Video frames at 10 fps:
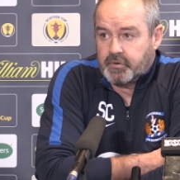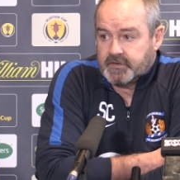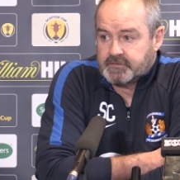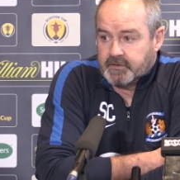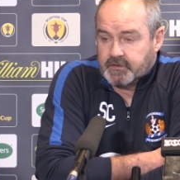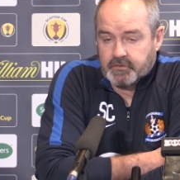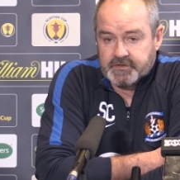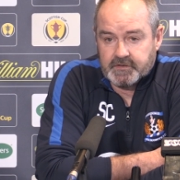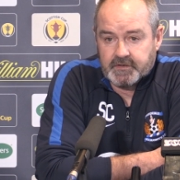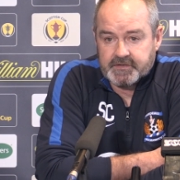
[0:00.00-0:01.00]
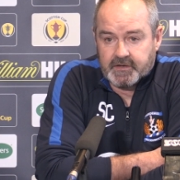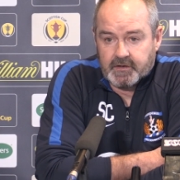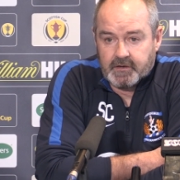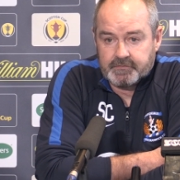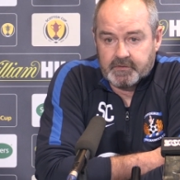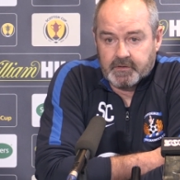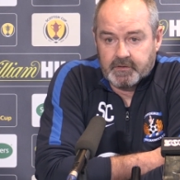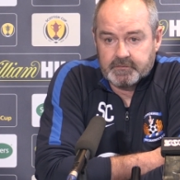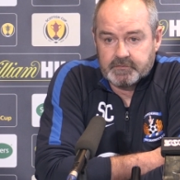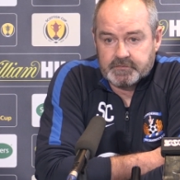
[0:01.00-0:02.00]
press like crazy in the second half to
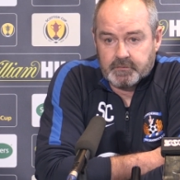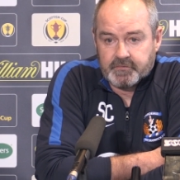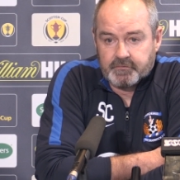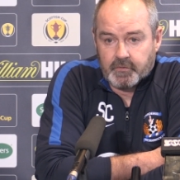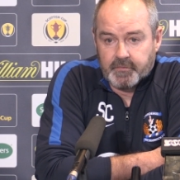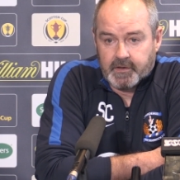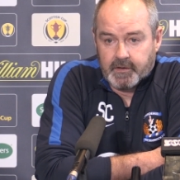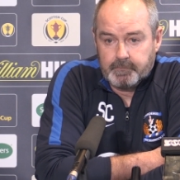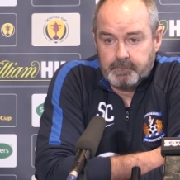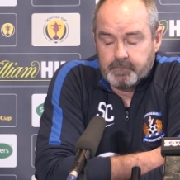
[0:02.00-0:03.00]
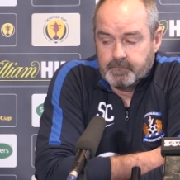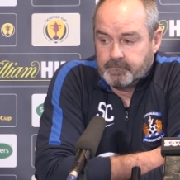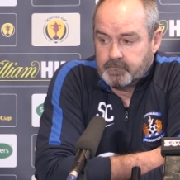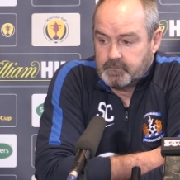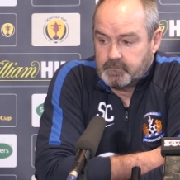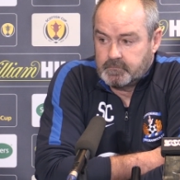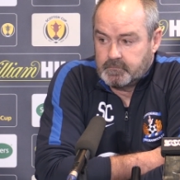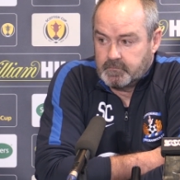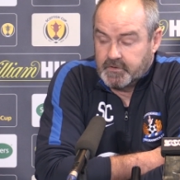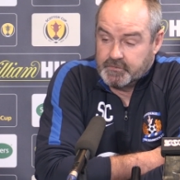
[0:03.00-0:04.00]
get something from the game.
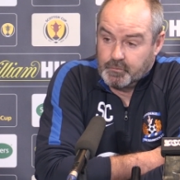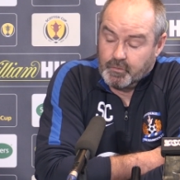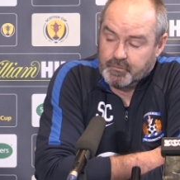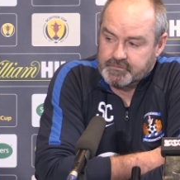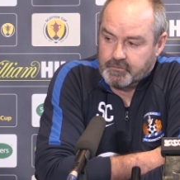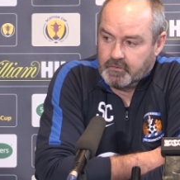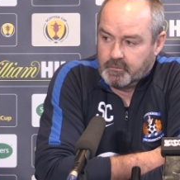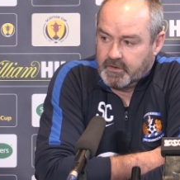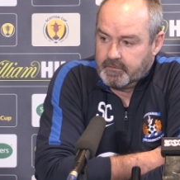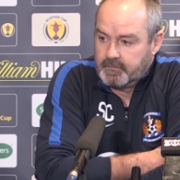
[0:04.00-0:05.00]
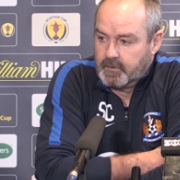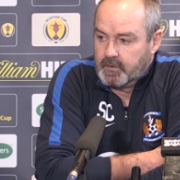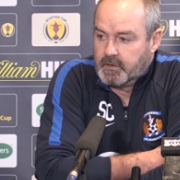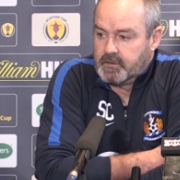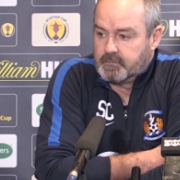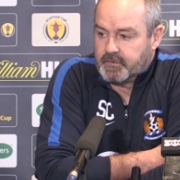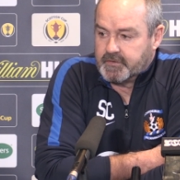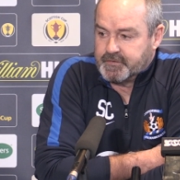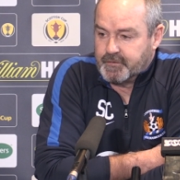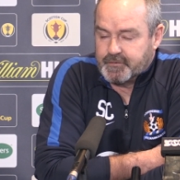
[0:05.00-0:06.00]
Mind you, we almost threw it away, but
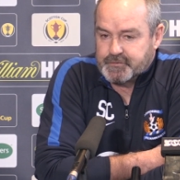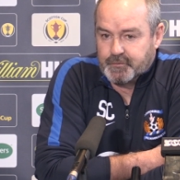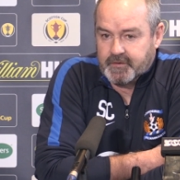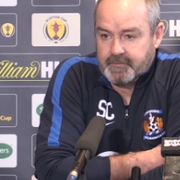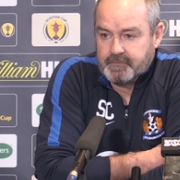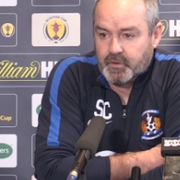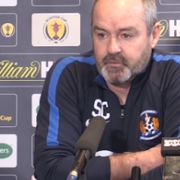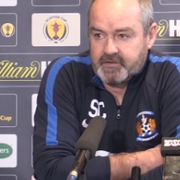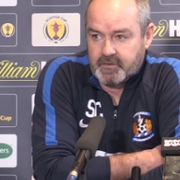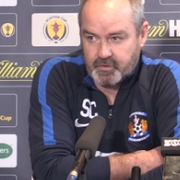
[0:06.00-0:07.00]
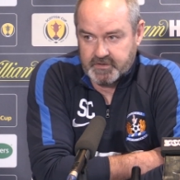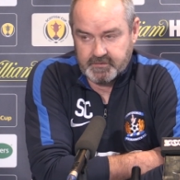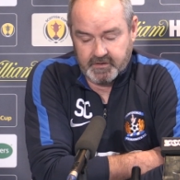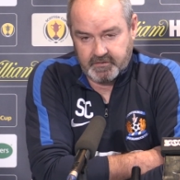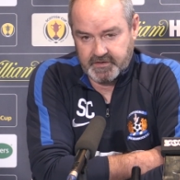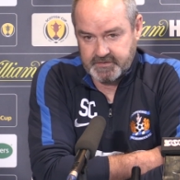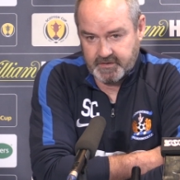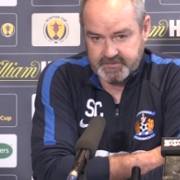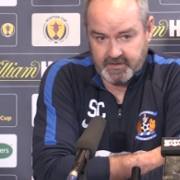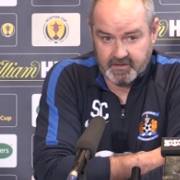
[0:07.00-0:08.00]
that's another story. But we had to press like crazy in
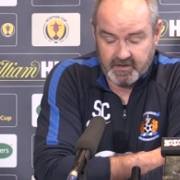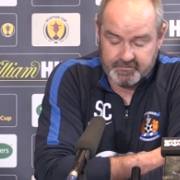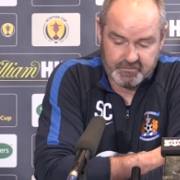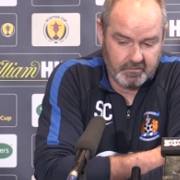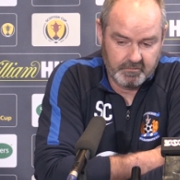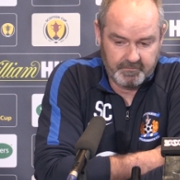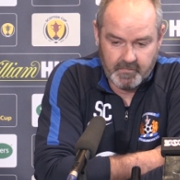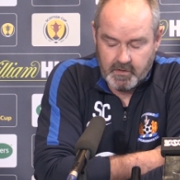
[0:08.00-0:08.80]
the second half, so